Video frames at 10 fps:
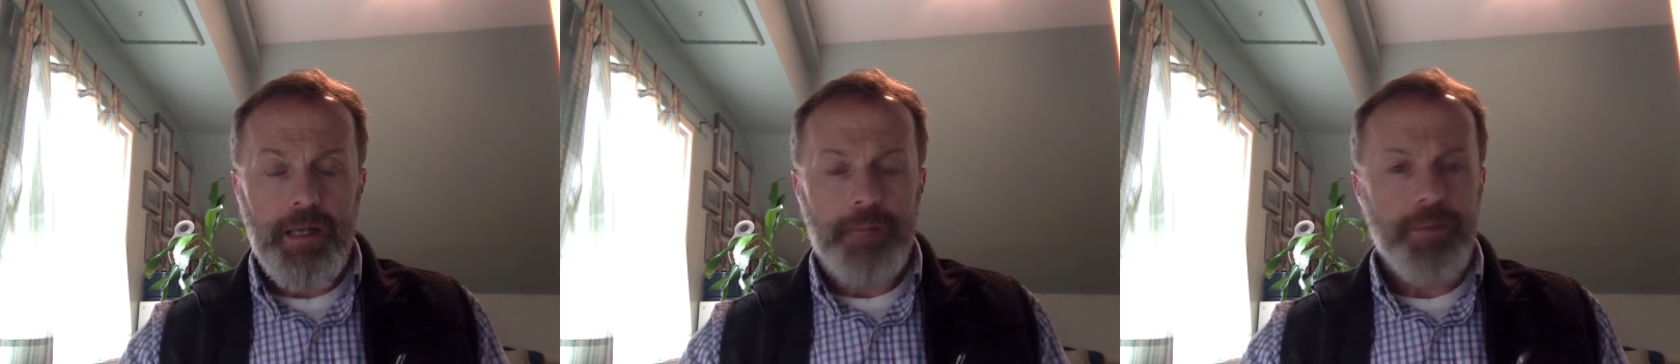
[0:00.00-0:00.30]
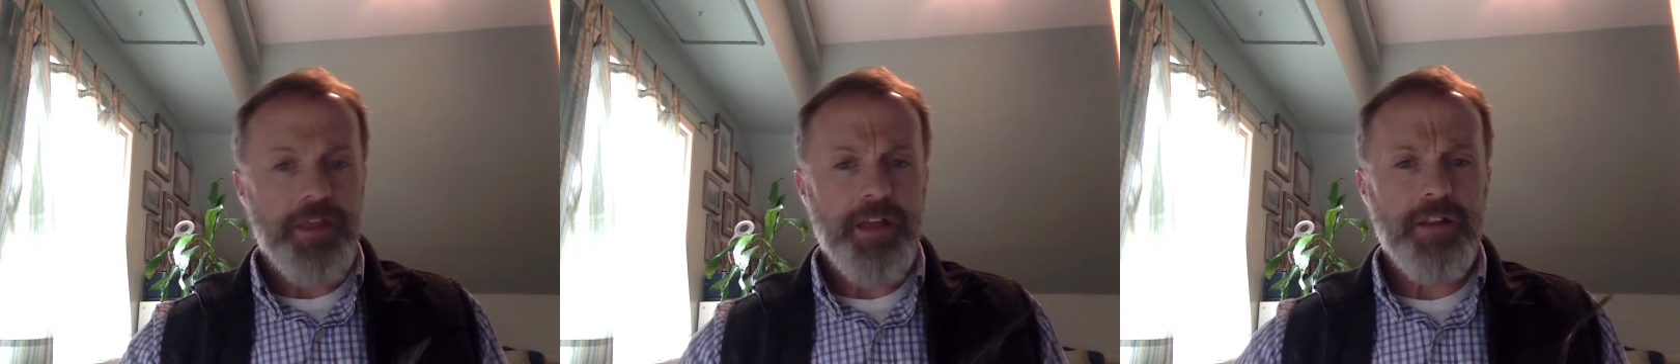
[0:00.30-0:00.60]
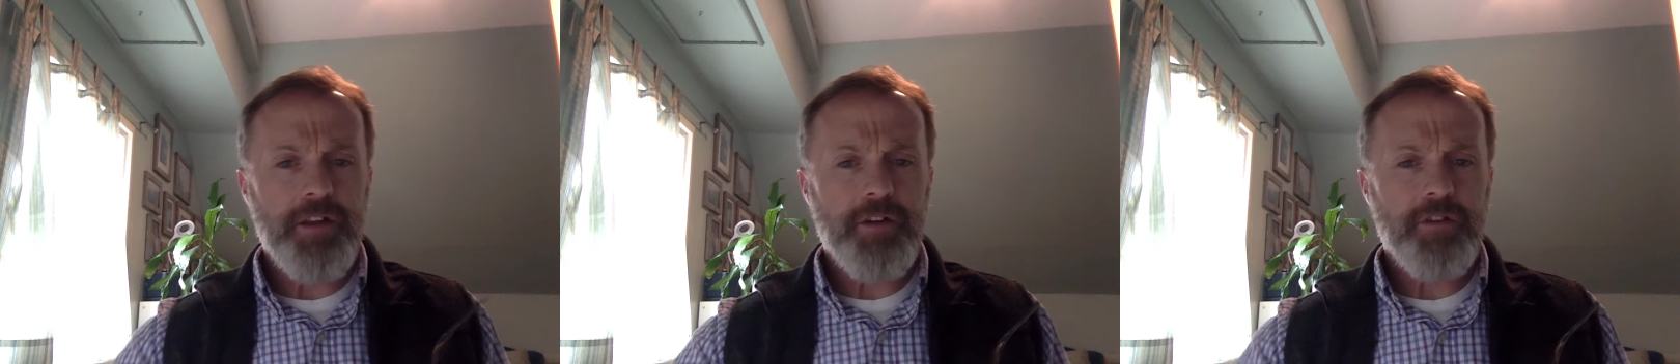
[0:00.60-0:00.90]
But then
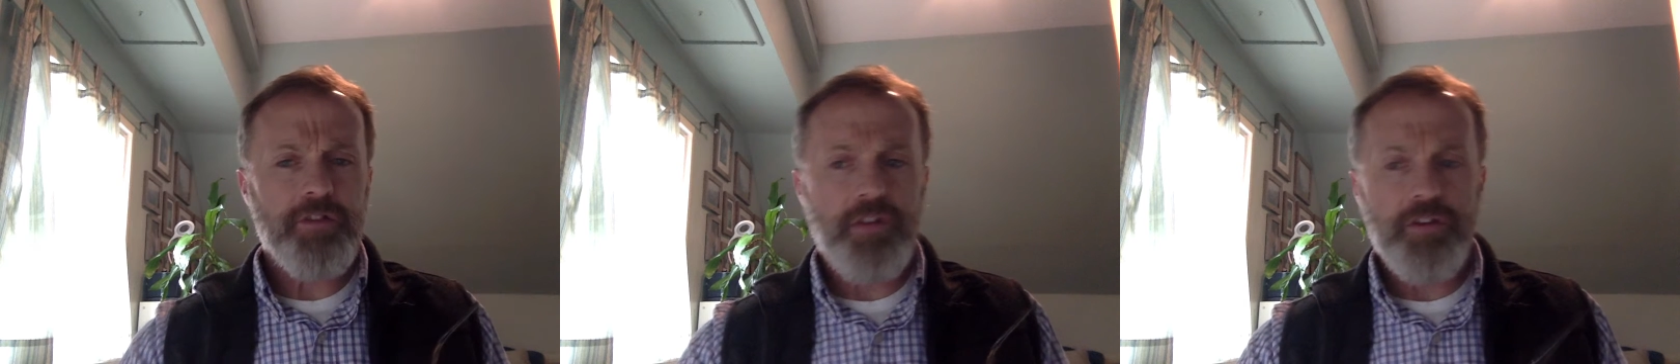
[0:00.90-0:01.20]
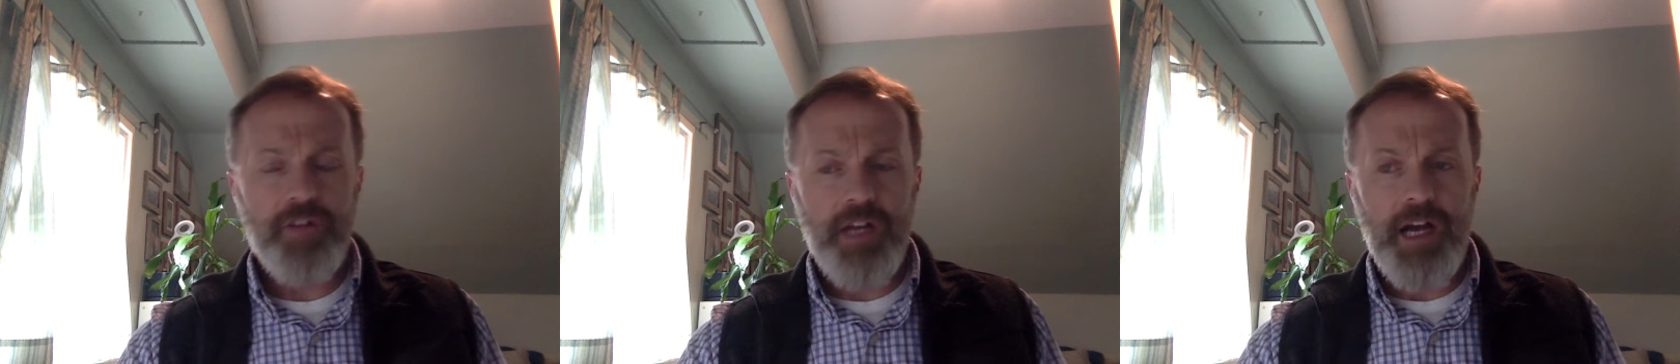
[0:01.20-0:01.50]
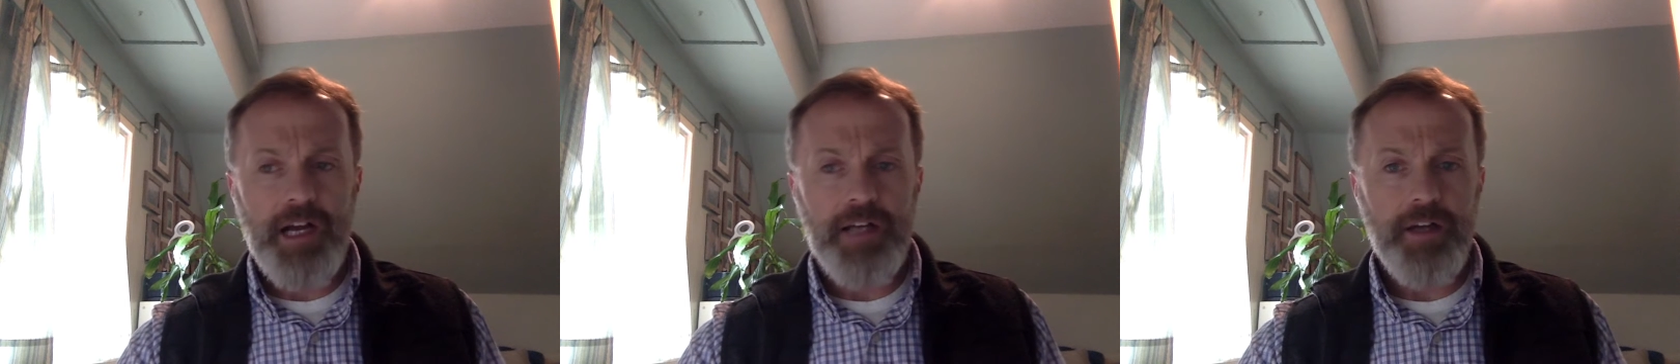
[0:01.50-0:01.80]
there's a
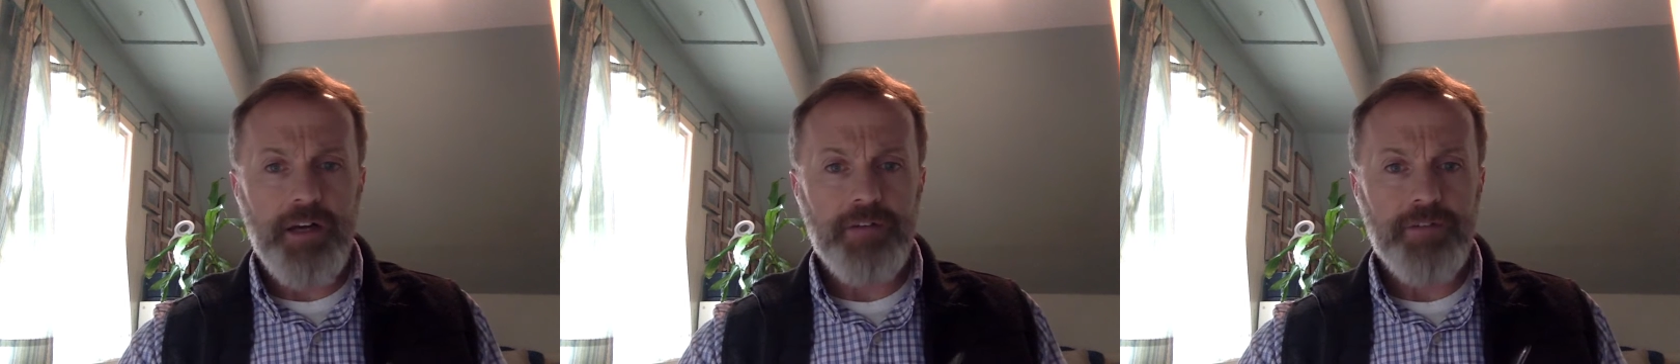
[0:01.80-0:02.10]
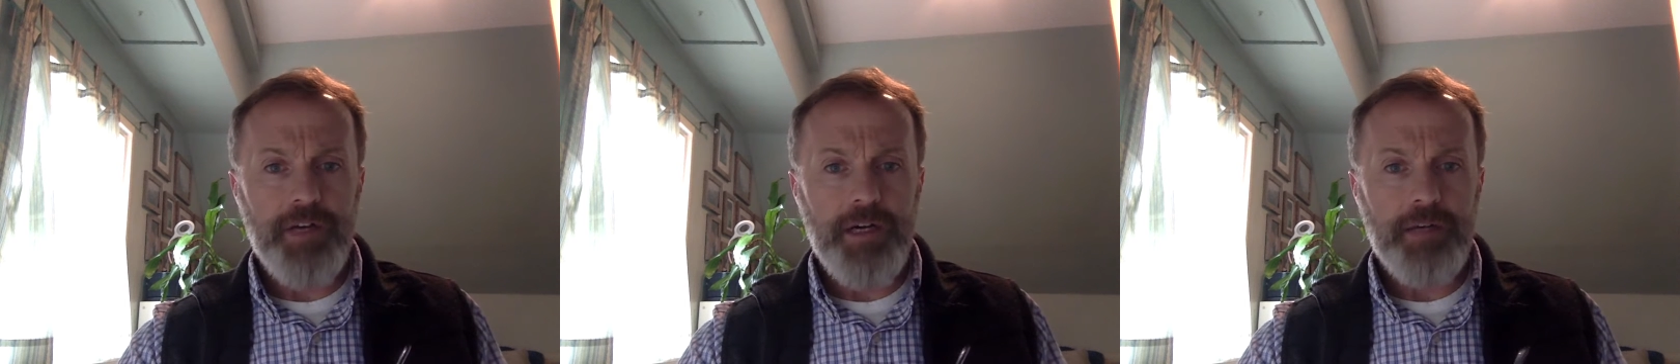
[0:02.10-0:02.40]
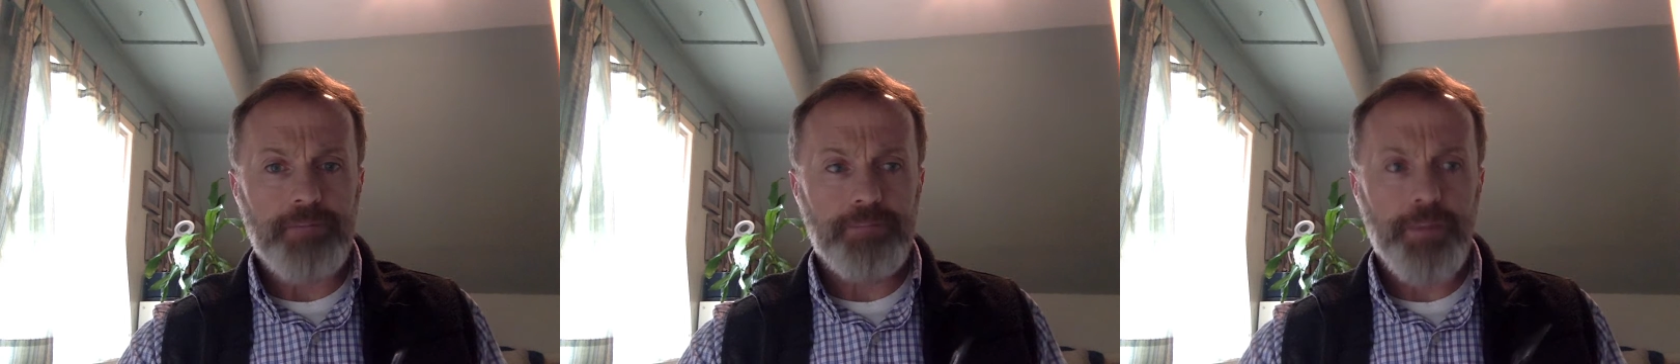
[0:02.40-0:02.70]
kind of
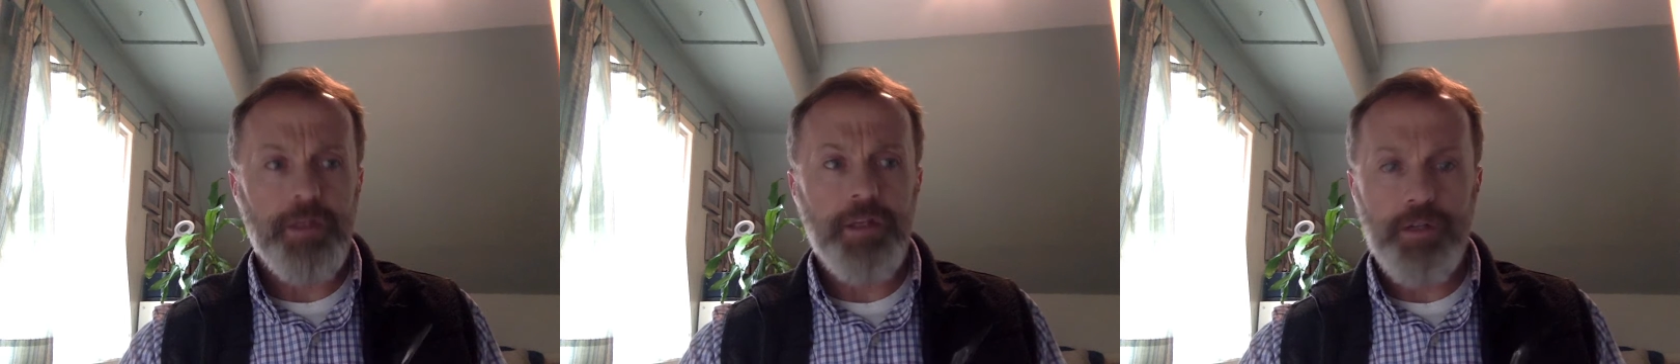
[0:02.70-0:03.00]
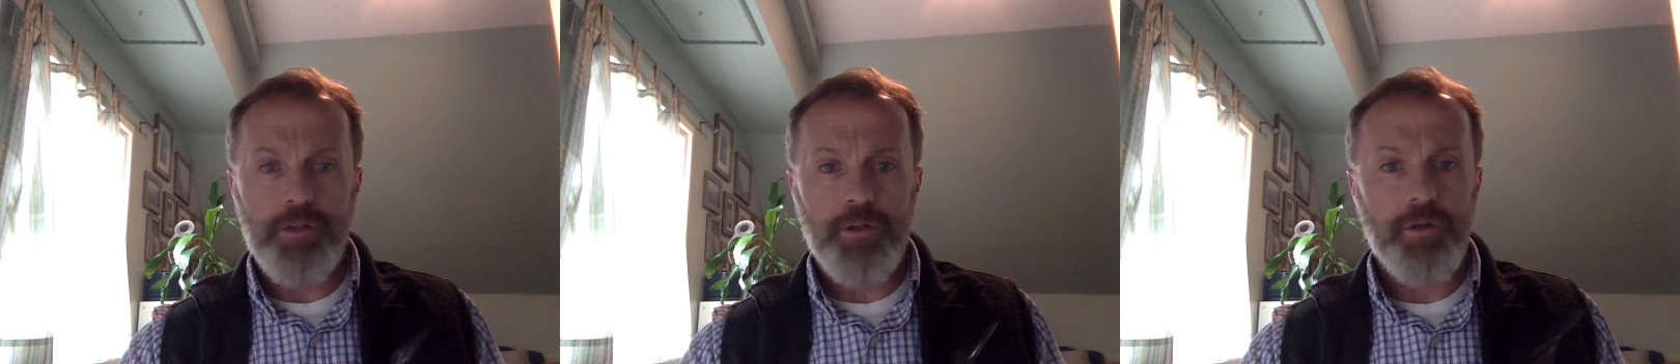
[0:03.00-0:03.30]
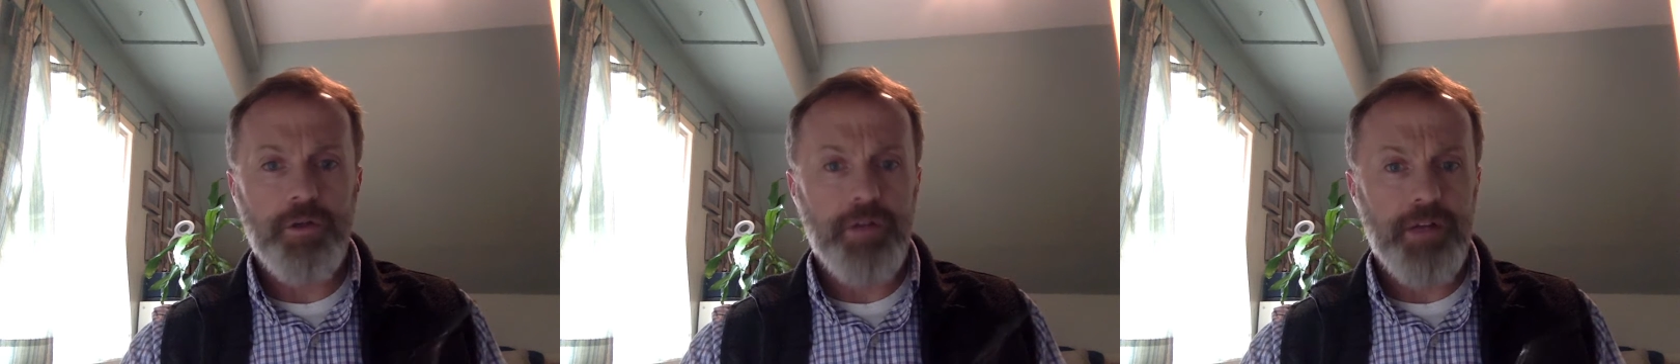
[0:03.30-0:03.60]

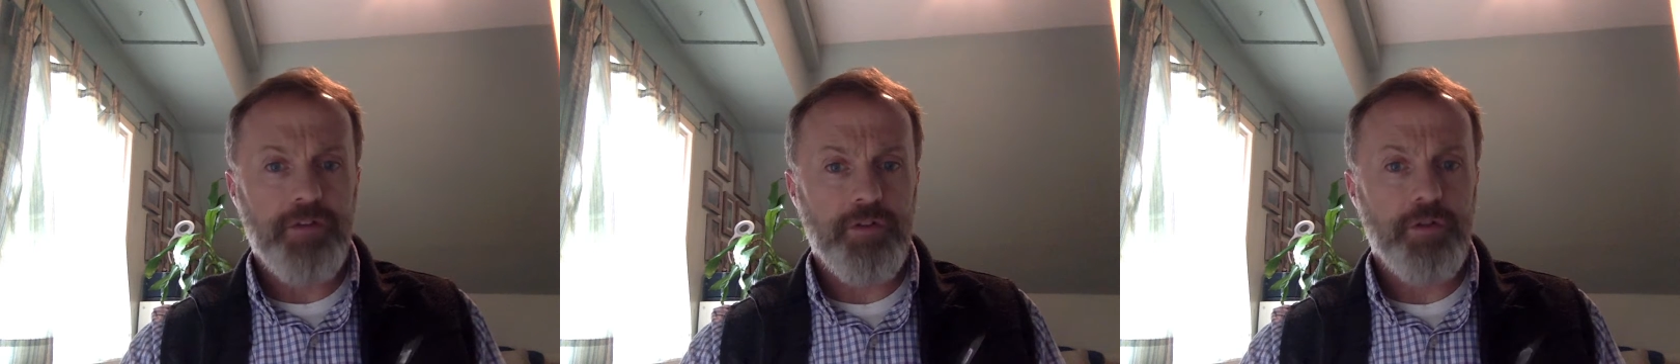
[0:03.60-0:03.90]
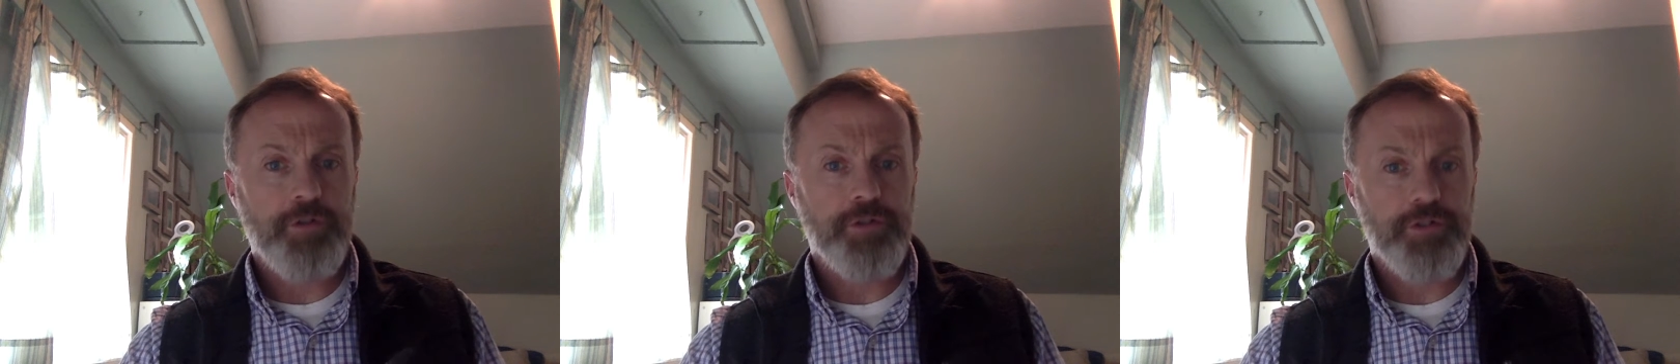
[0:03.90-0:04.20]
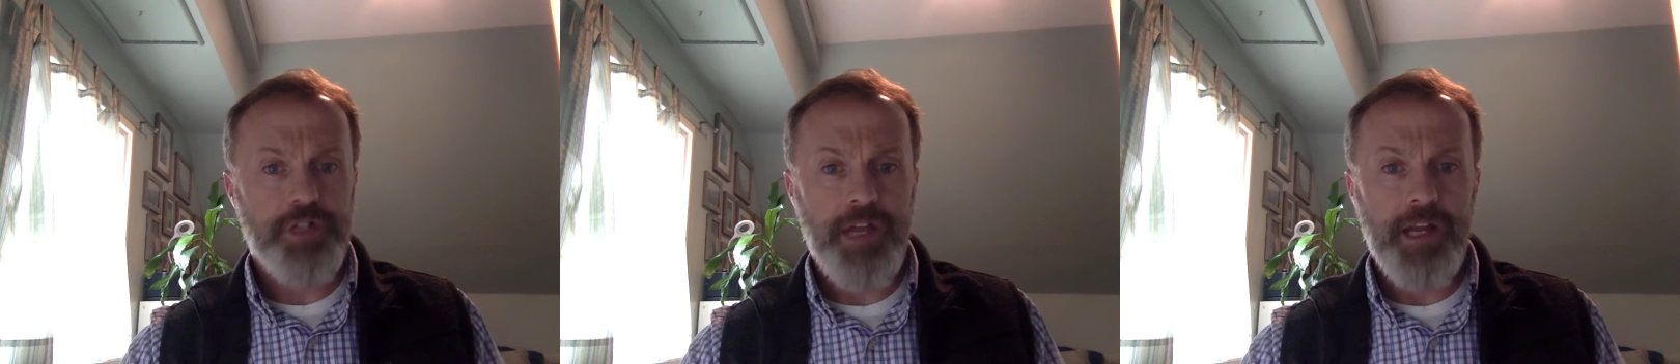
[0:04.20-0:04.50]
political and social
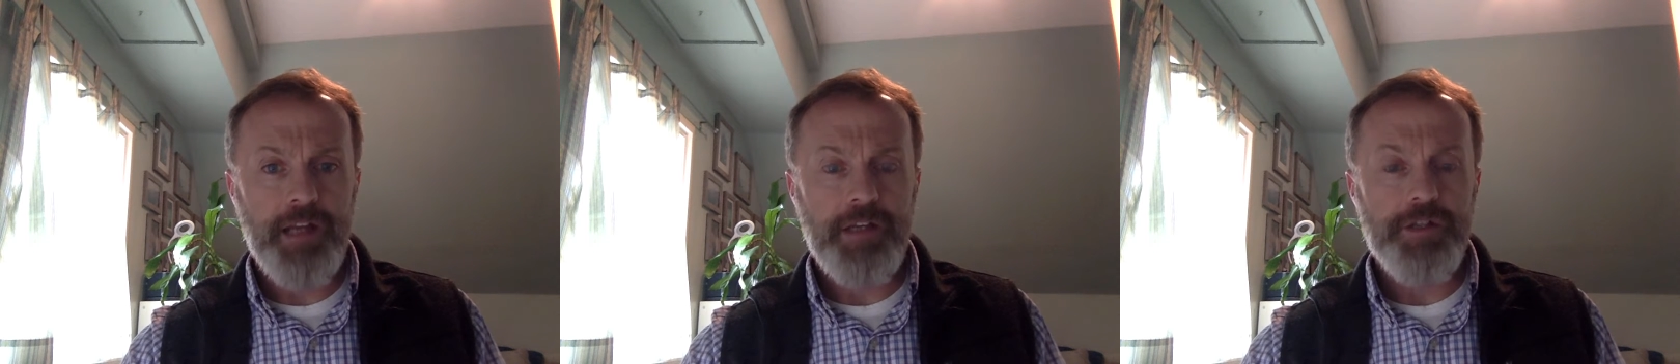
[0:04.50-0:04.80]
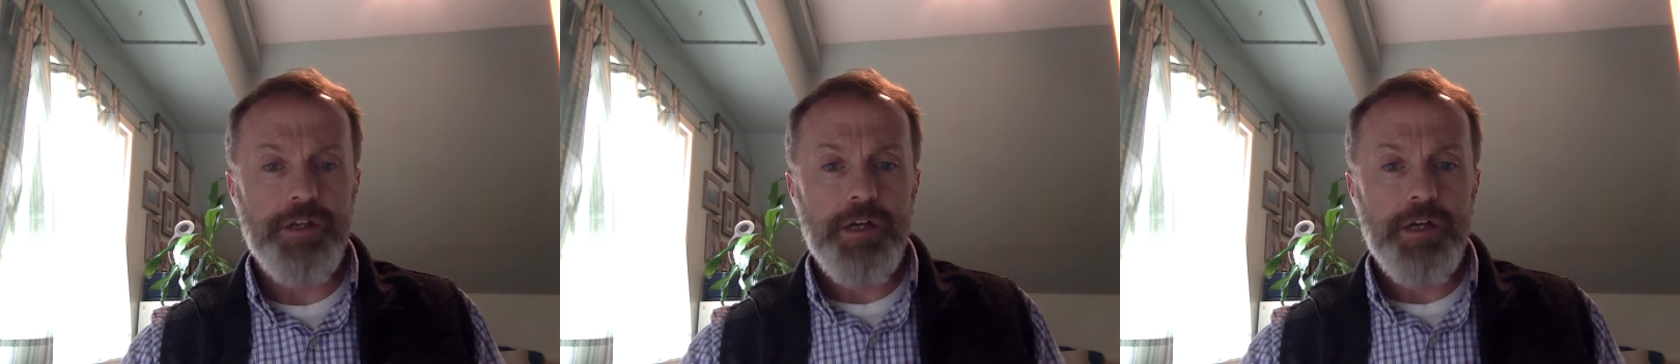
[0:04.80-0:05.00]
change,